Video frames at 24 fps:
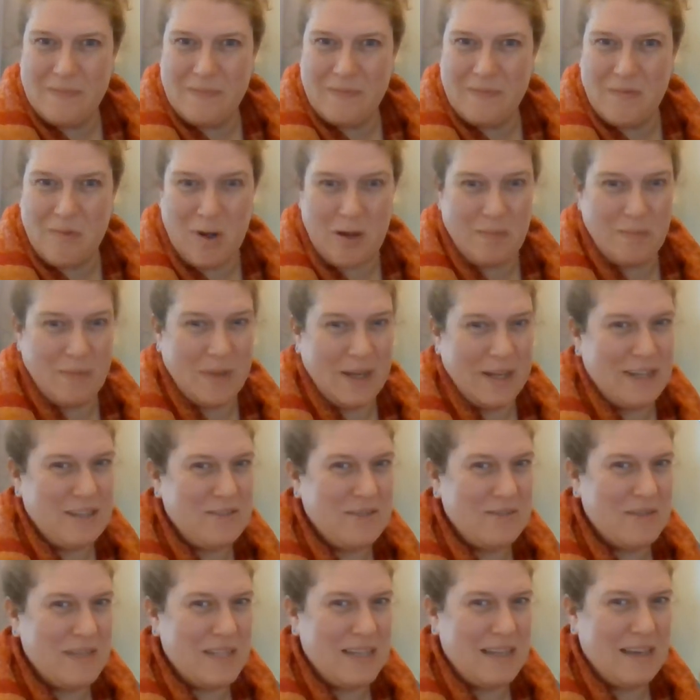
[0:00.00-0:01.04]
What might
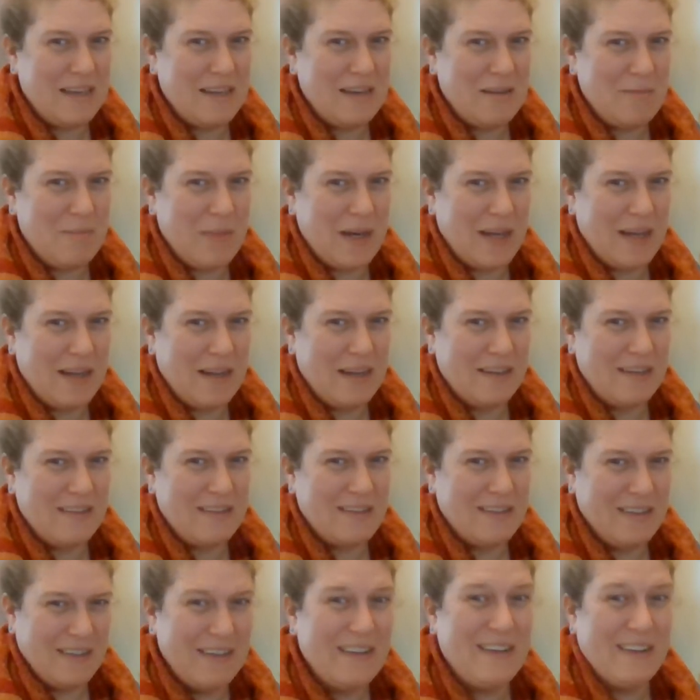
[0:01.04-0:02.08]
you see at a pond?
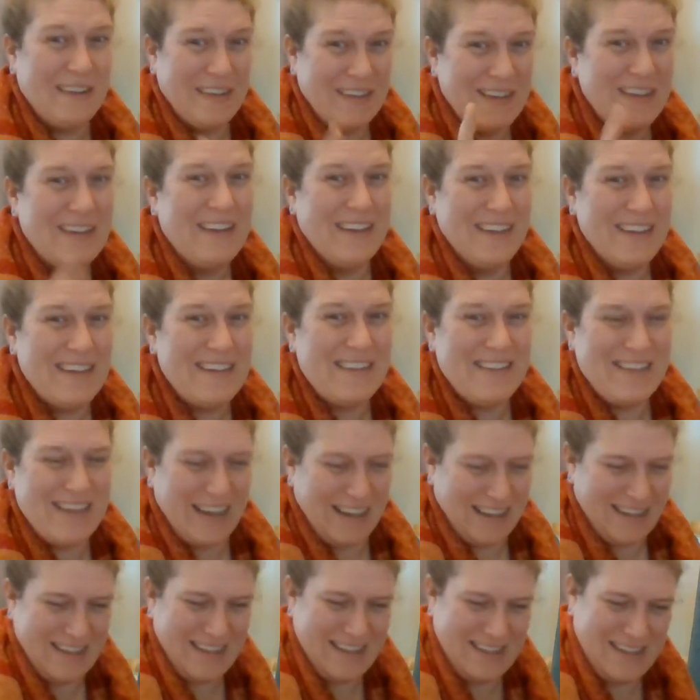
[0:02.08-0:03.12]

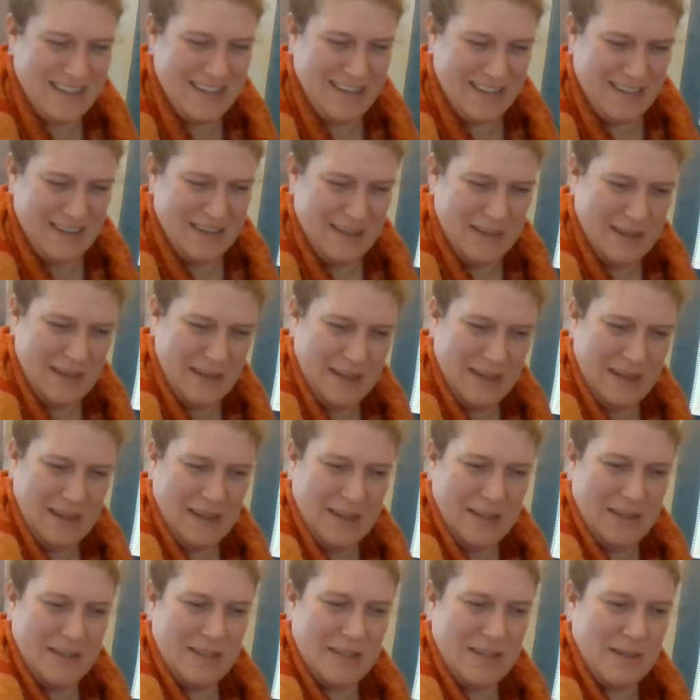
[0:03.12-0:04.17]
Ducks.
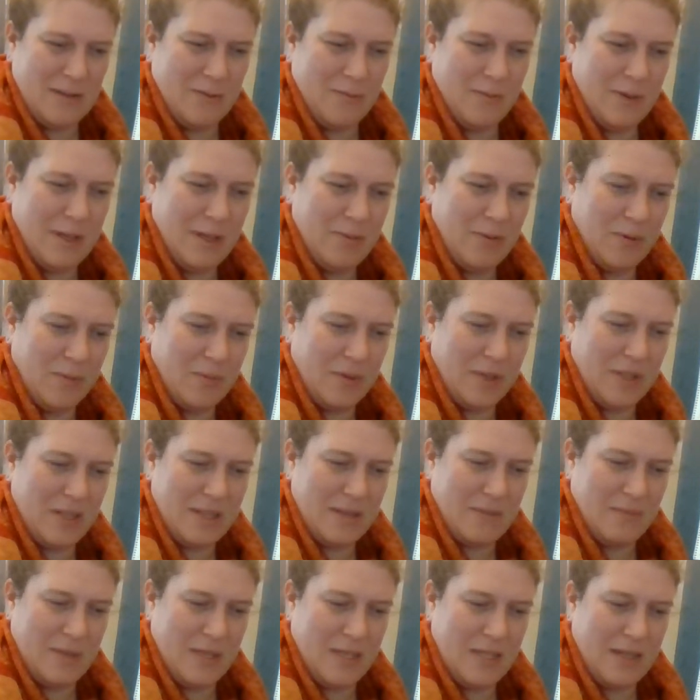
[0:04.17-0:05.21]
So we will put
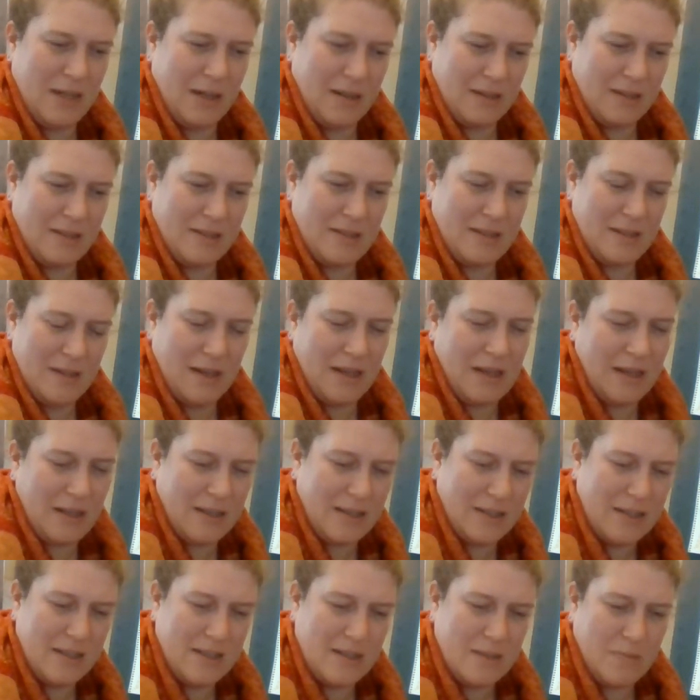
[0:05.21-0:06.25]
some ducks on
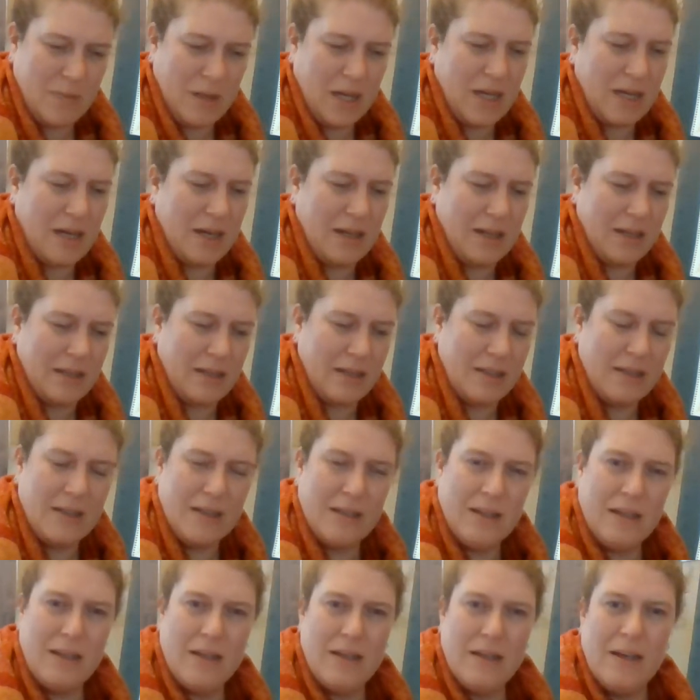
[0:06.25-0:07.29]
this pond.
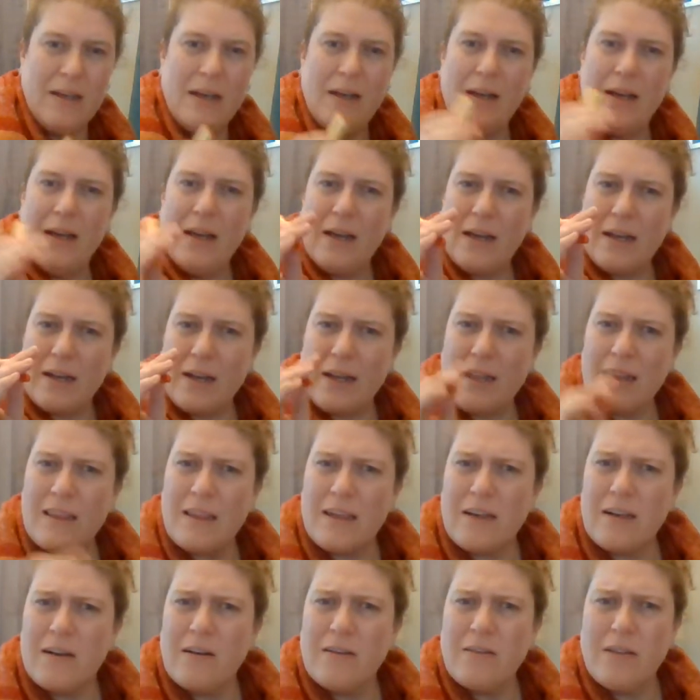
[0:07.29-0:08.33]
I
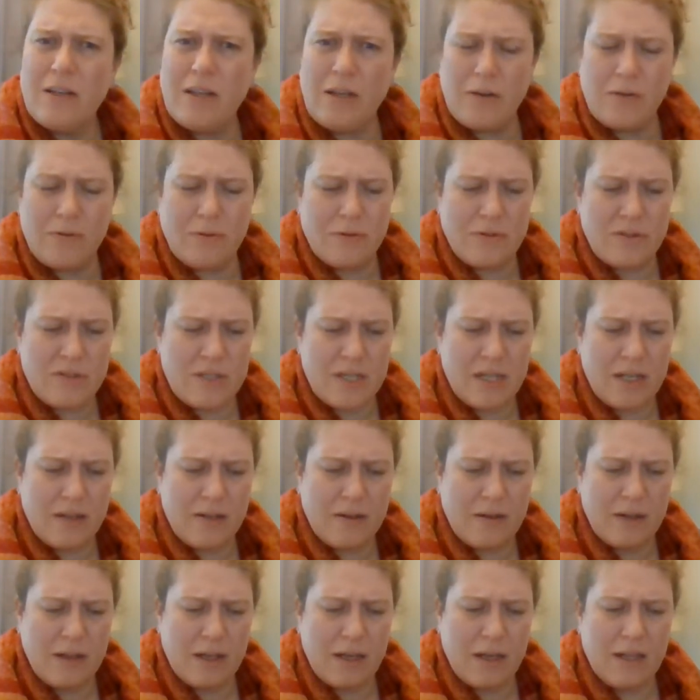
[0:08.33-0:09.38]
think I'll use
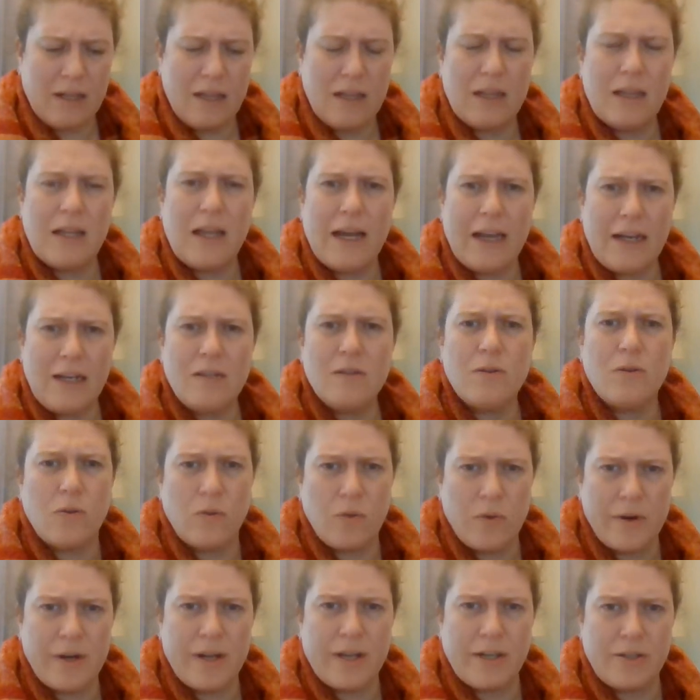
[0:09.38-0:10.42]
a light
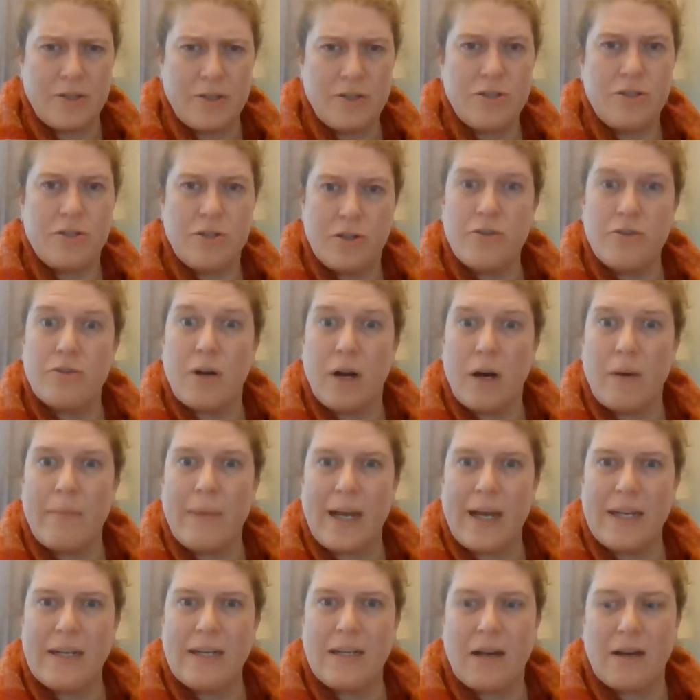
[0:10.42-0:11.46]
orange to draw my
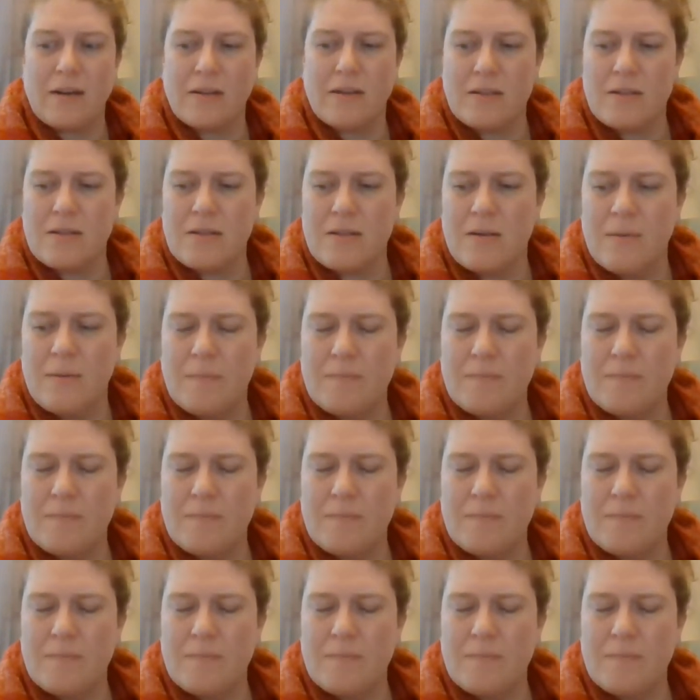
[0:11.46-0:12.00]
ducks.